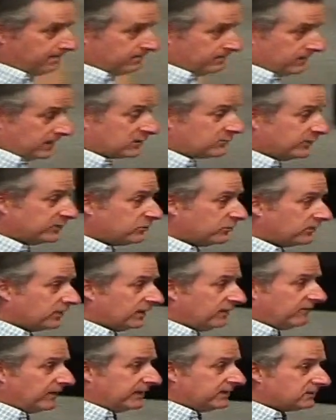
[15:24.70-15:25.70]
That's what he told the
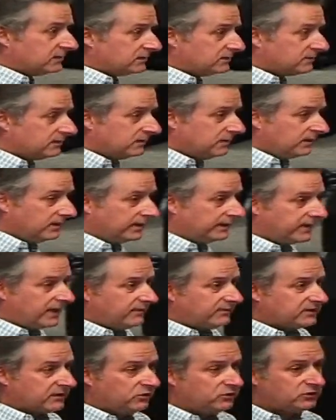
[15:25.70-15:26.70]
Levites. They came and
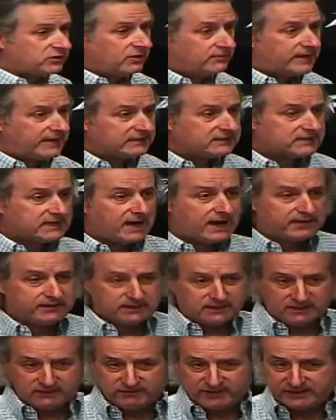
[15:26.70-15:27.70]
said, who's on my side? The
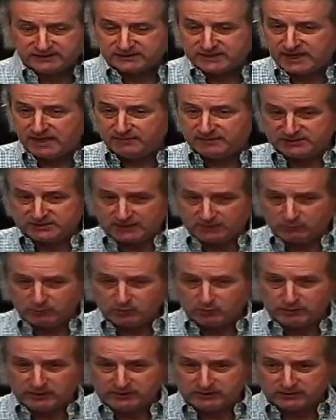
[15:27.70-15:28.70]
Levites came and said, we're
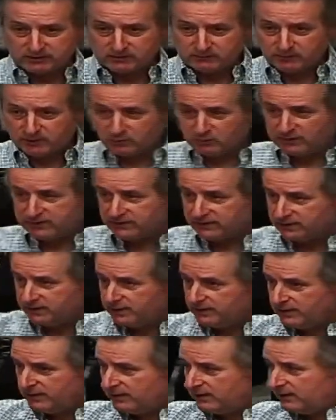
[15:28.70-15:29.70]
with you. We're with you.
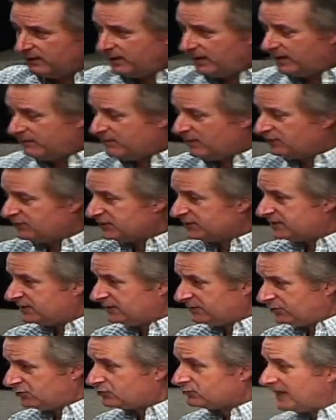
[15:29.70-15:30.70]
And Moses says,
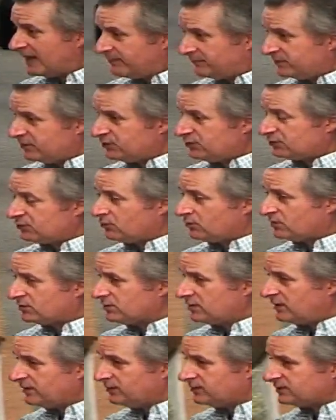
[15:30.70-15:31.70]
strap your swords
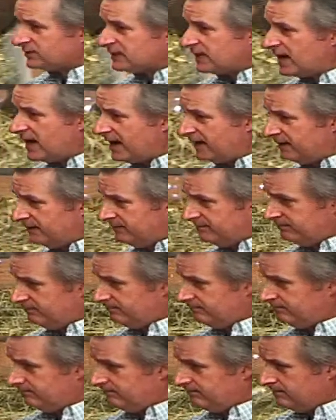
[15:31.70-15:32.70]
on your side.
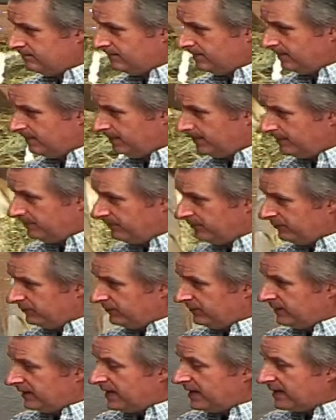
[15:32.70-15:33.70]

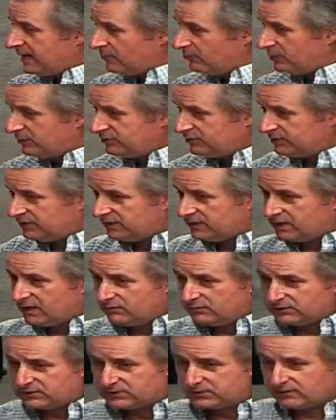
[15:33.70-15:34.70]
And I want you to go
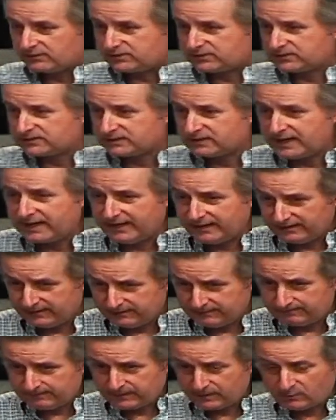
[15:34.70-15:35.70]
and start slaying.
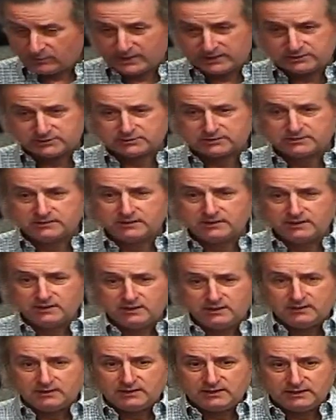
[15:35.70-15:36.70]
Now watch.
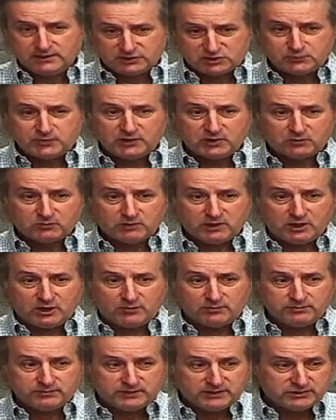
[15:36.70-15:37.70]
In the spirit
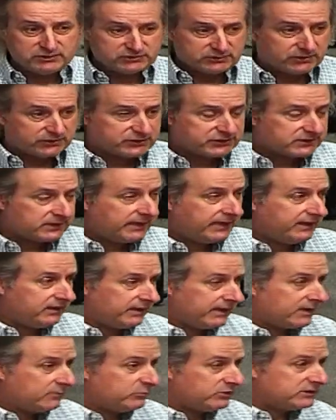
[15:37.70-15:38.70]
realm, you start slaying
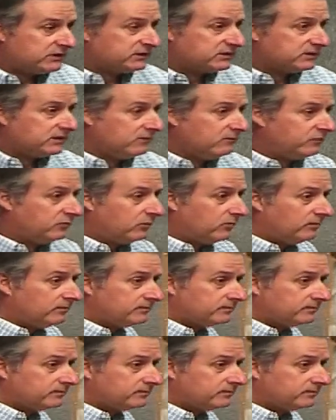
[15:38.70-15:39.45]
that which is sinful.